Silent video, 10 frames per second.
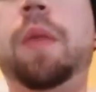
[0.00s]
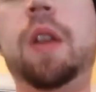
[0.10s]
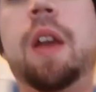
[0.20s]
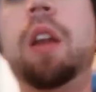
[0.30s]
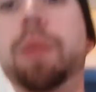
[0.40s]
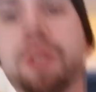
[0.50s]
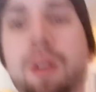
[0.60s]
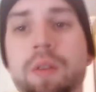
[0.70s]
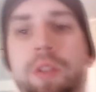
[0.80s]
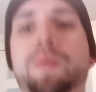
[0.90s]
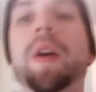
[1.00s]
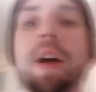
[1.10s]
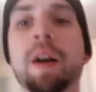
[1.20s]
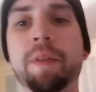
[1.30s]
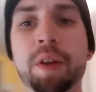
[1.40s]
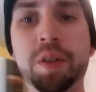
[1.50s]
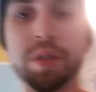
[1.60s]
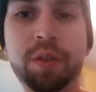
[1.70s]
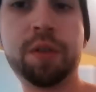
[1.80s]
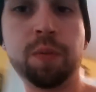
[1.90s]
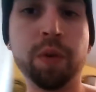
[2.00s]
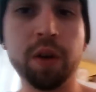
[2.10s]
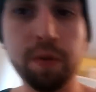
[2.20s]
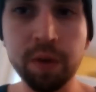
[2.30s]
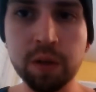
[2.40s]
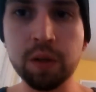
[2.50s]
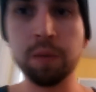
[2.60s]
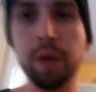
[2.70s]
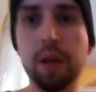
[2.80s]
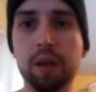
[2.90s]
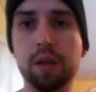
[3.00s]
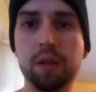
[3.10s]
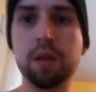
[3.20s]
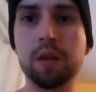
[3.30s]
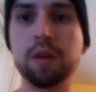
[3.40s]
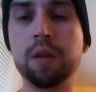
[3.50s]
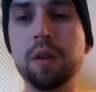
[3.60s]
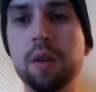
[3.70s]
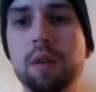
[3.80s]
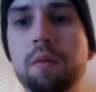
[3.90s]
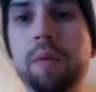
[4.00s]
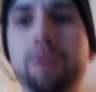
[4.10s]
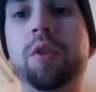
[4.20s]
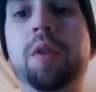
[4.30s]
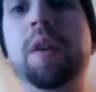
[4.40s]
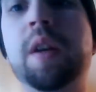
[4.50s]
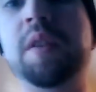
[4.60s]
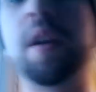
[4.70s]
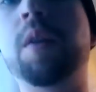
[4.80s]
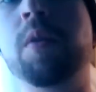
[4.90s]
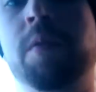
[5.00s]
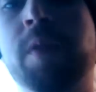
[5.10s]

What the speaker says: gonna head upstairs to my office, do some work for a little bit. Maybe I'll show you guys that real